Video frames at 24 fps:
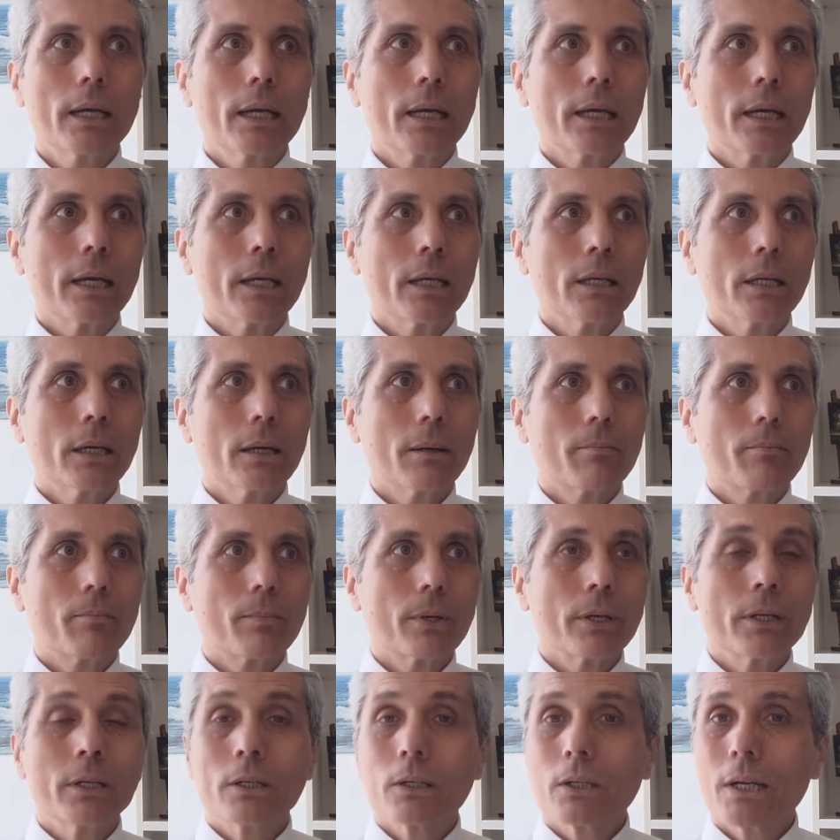in a
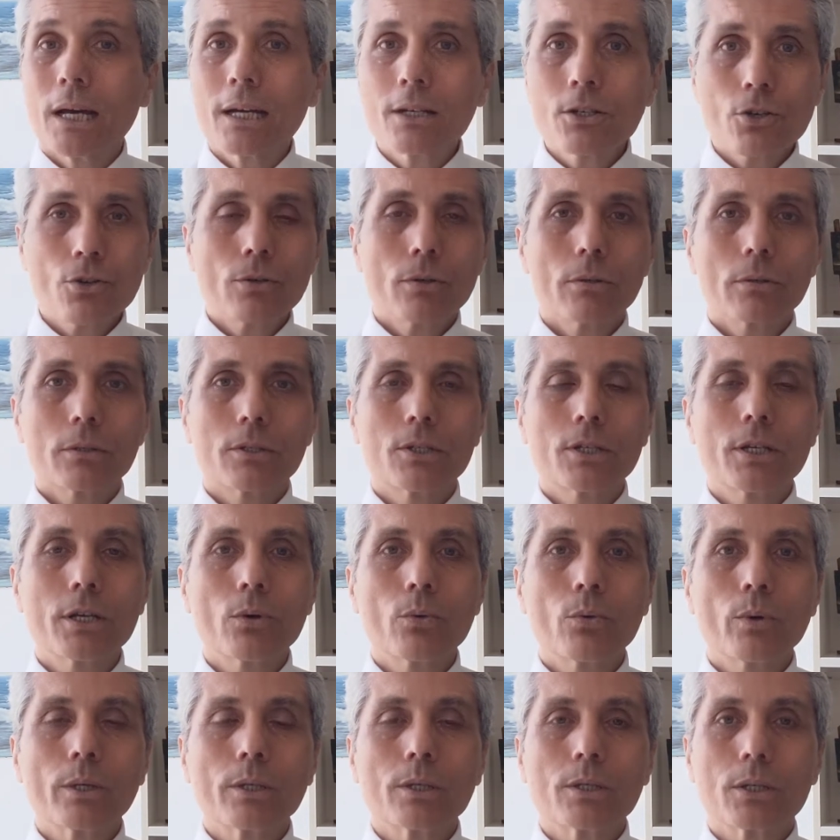natural
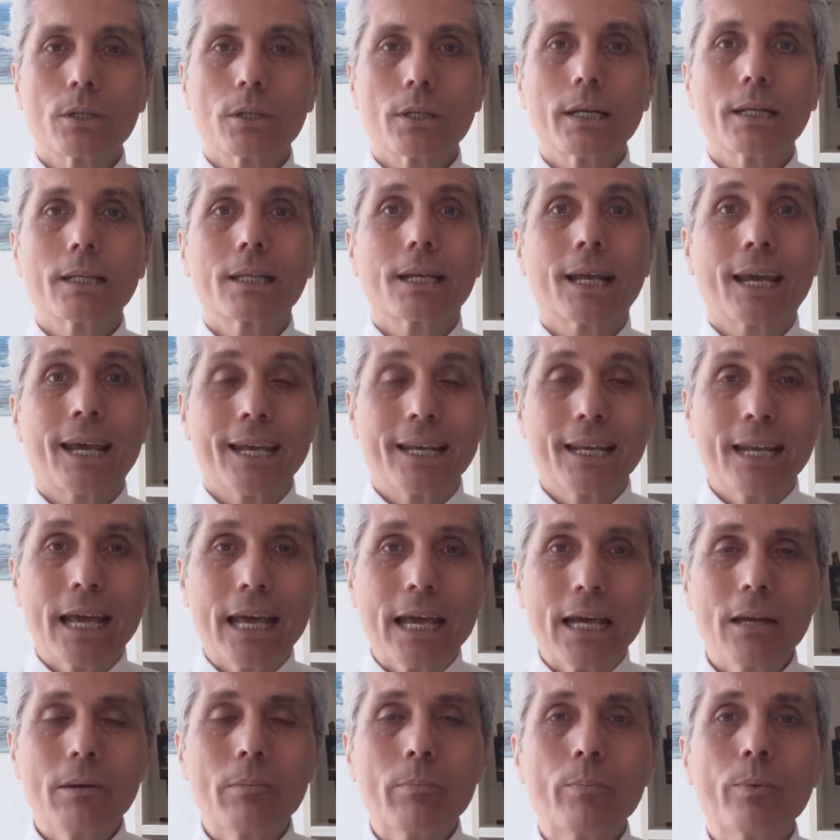sequence that can
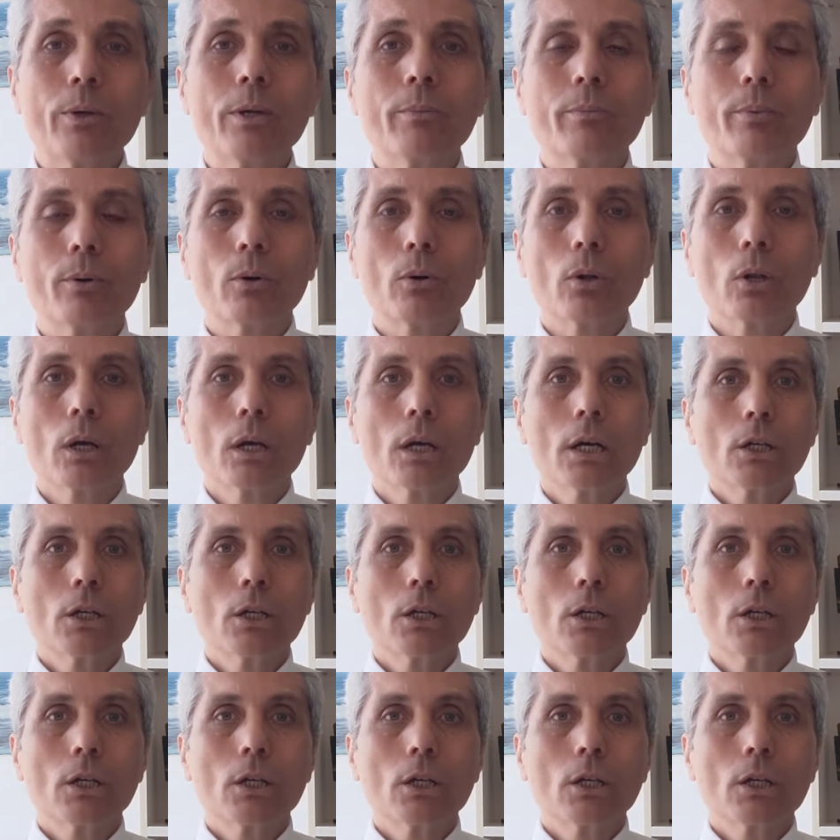help people